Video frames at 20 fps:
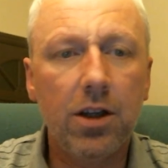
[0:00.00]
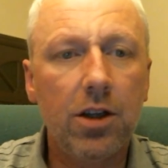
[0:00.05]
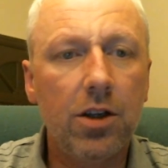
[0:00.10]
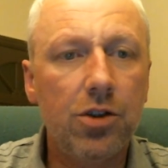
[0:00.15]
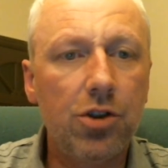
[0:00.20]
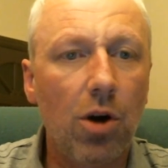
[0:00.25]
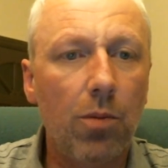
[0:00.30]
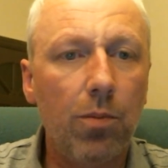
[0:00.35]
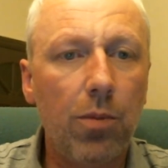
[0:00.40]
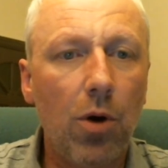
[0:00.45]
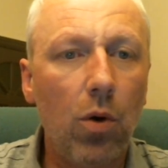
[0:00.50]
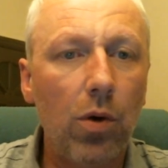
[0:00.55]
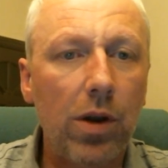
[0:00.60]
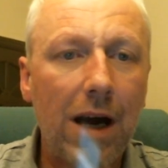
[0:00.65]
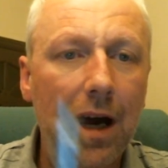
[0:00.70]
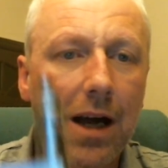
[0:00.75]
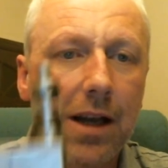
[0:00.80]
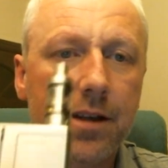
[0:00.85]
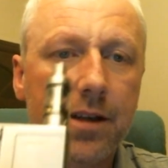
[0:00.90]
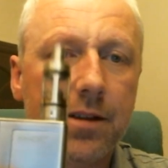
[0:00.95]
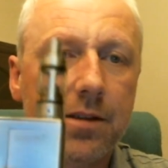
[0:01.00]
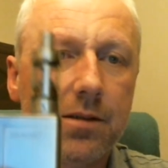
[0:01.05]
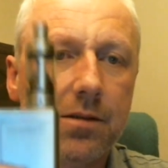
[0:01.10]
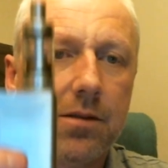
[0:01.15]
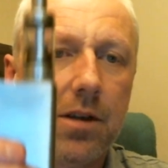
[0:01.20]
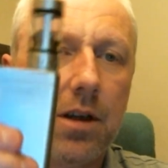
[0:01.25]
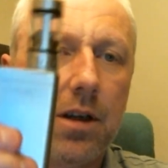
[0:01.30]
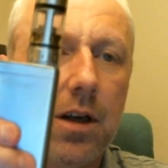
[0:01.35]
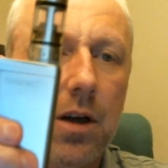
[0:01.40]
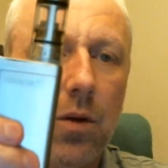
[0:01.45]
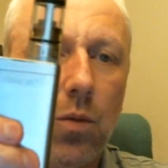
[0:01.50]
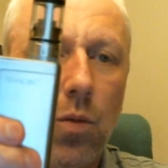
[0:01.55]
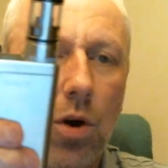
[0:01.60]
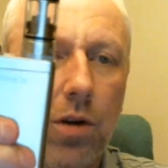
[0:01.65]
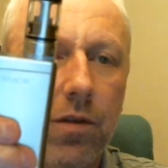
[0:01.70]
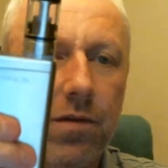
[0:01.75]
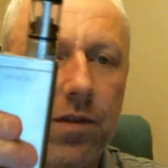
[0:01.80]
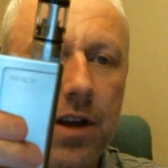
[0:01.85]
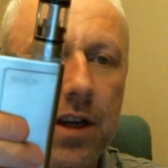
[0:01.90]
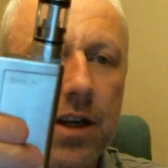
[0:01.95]
John Bold had one
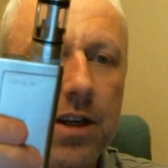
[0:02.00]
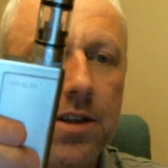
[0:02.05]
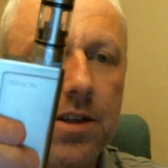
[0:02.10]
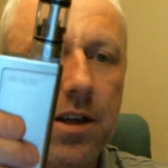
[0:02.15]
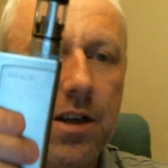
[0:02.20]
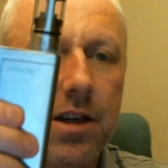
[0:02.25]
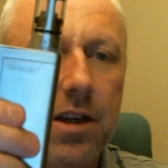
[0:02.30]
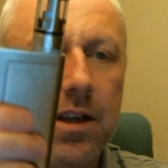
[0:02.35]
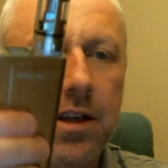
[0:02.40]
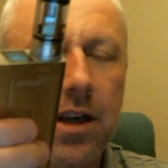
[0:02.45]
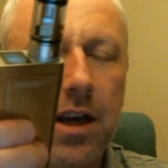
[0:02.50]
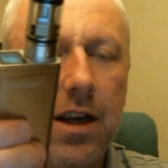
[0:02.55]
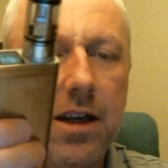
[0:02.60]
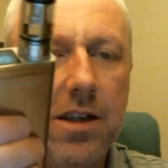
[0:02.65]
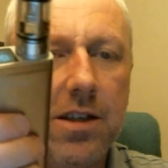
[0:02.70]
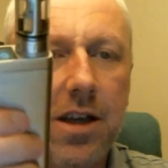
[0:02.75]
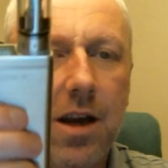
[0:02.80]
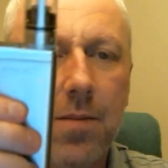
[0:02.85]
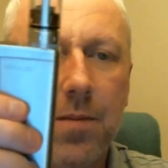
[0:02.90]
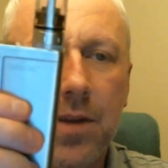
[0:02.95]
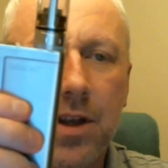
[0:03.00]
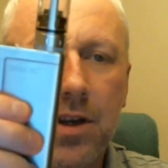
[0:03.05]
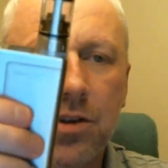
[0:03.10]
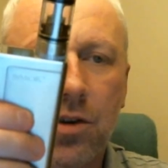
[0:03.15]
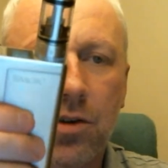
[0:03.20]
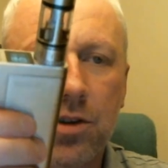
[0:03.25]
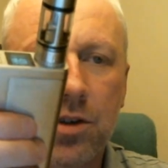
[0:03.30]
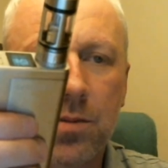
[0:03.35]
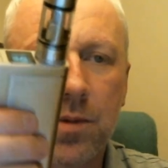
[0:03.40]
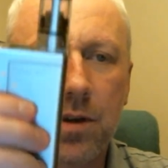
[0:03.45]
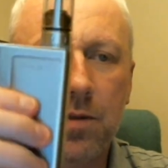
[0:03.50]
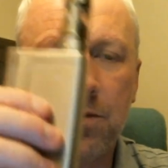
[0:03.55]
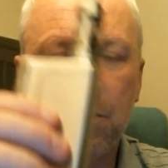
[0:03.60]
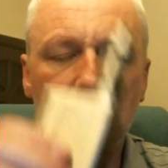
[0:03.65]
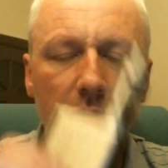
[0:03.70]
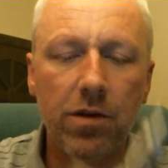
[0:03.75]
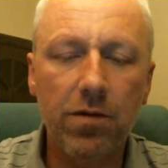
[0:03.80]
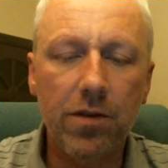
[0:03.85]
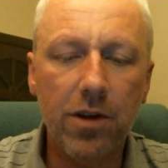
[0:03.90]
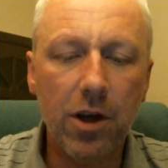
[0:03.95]
of these, and he sent this on to me for
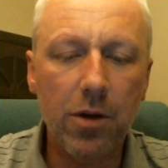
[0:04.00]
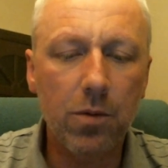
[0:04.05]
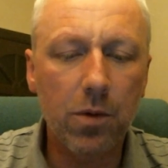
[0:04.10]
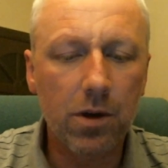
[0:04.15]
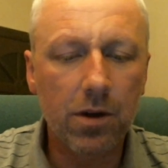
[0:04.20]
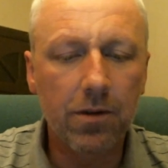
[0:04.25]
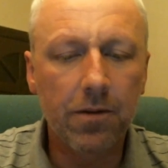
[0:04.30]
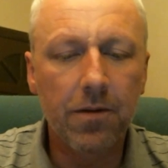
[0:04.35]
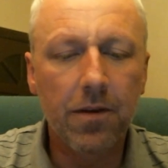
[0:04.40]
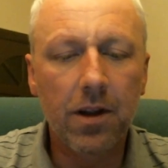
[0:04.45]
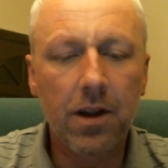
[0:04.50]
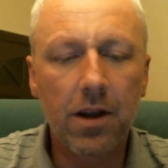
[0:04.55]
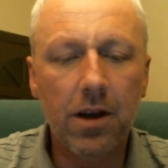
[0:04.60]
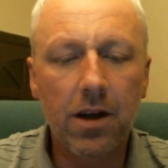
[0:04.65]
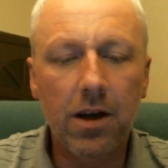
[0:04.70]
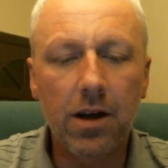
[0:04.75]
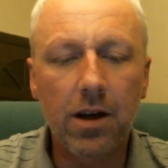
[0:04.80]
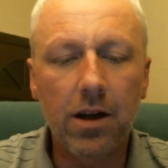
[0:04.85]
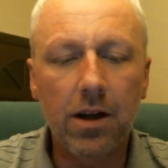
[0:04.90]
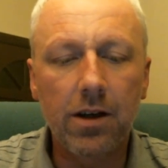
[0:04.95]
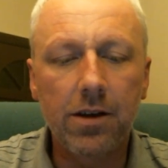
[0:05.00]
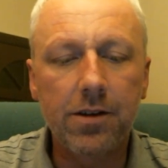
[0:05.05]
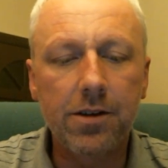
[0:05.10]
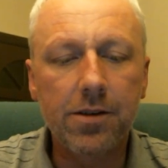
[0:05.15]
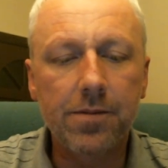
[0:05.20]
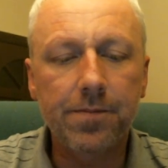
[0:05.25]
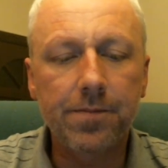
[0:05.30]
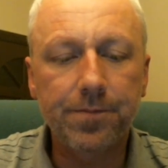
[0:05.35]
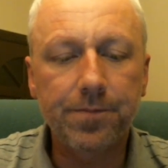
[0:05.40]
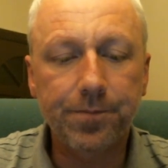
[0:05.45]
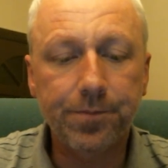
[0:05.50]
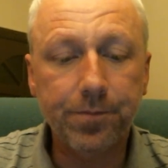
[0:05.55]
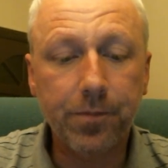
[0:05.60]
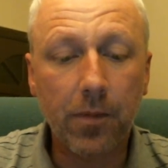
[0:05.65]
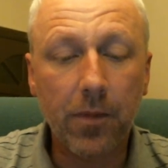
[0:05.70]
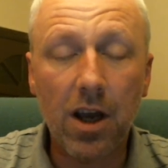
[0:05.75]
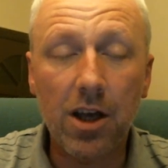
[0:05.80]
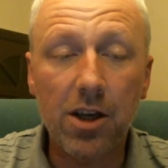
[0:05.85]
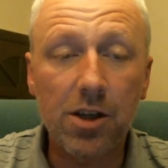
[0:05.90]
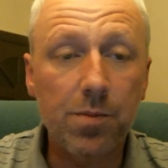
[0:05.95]
review, and
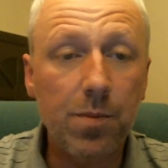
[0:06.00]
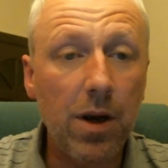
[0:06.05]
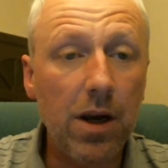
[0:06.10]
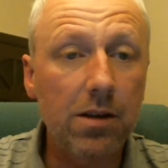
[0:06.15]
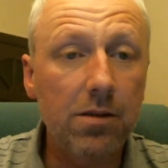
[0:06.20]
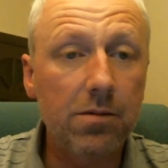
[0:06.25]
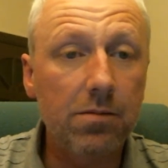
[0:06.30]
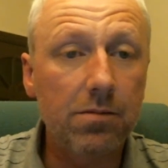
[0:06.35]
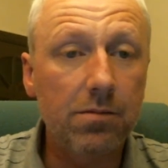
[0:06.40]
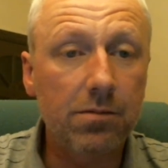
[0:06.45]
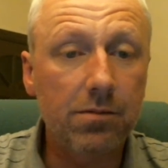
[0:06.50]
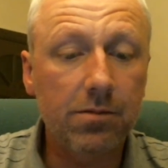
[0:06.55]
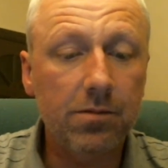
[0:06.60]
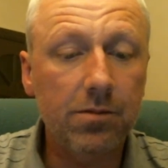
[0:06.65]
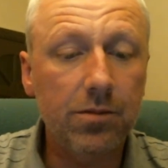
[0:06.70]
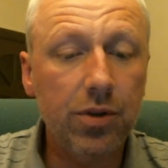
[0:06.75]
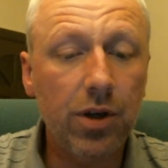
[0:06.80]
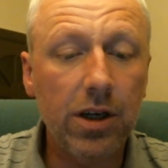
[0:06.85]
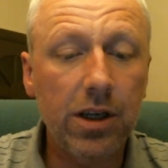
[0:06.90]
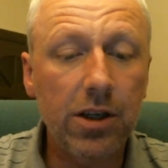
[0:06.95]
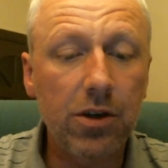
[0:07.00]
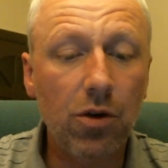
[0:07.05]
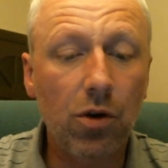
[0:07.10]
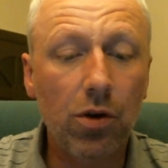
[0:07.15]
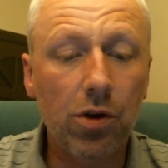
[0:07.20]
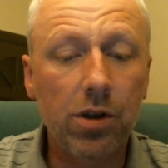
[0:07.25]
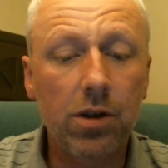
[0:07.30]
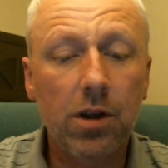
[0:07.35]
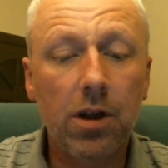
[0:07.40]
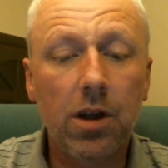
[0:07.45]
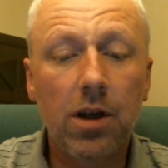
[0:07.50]
it's been pretty good.